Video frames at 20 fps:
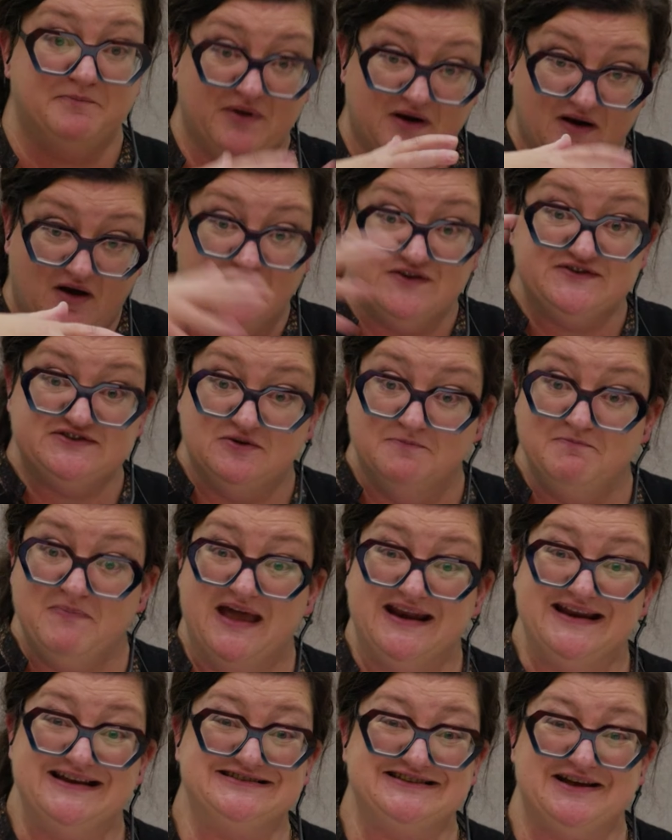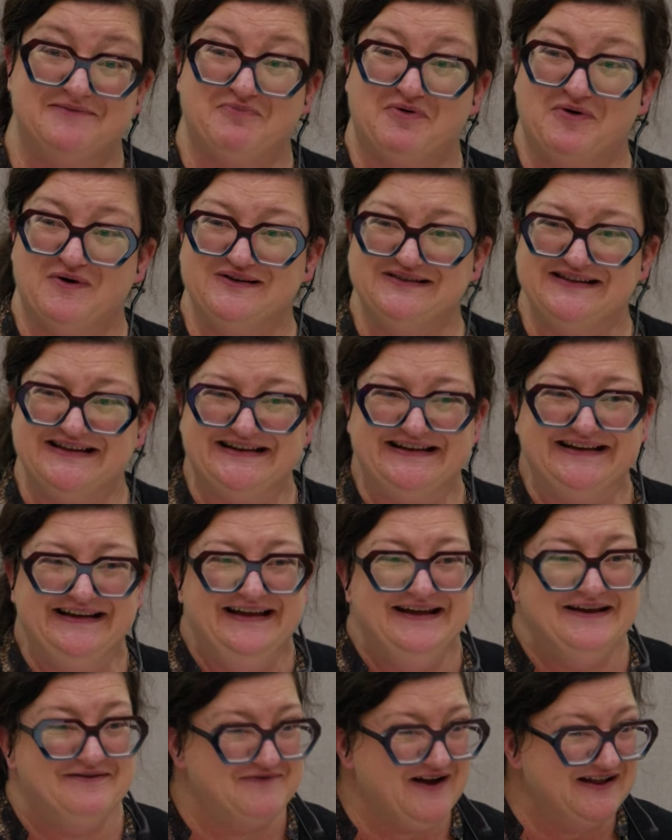but also many temporally
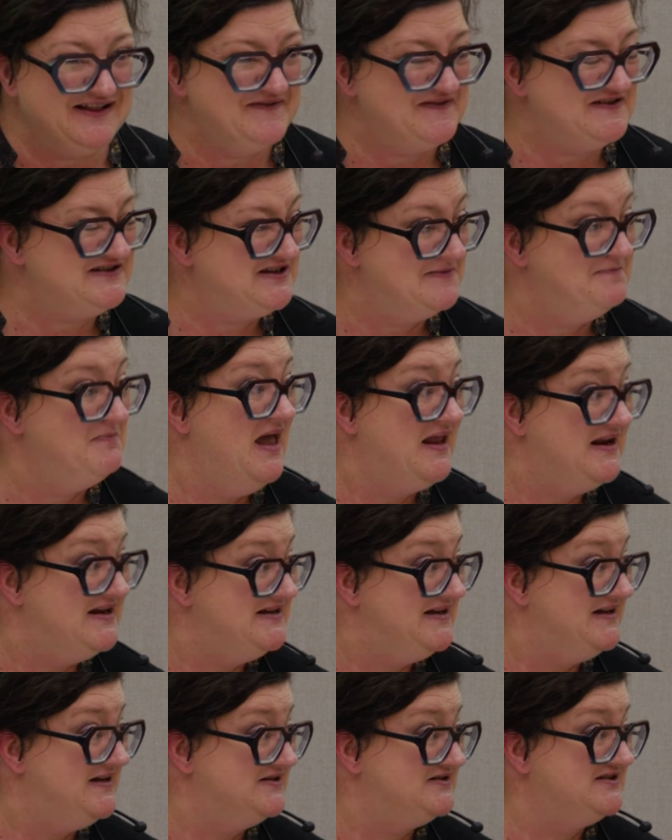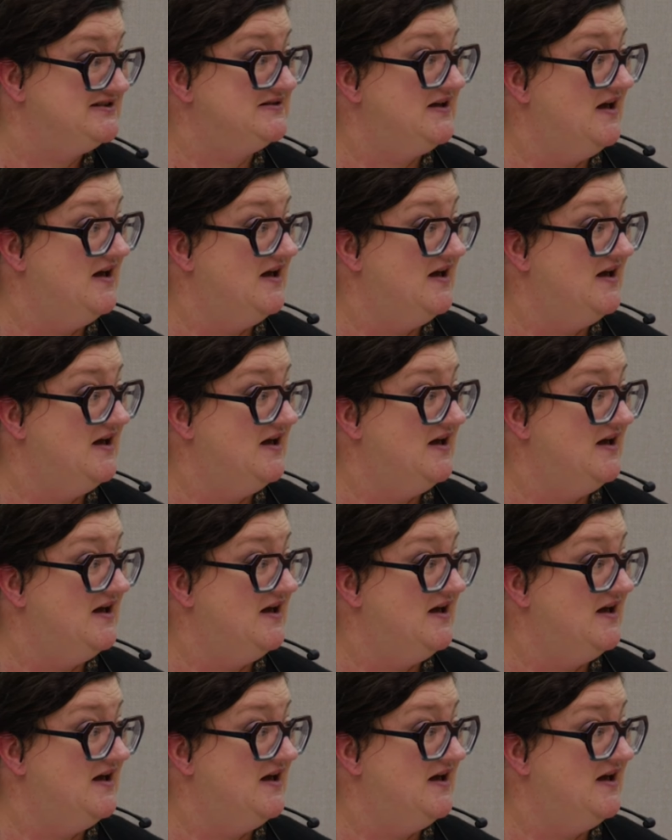relevant to many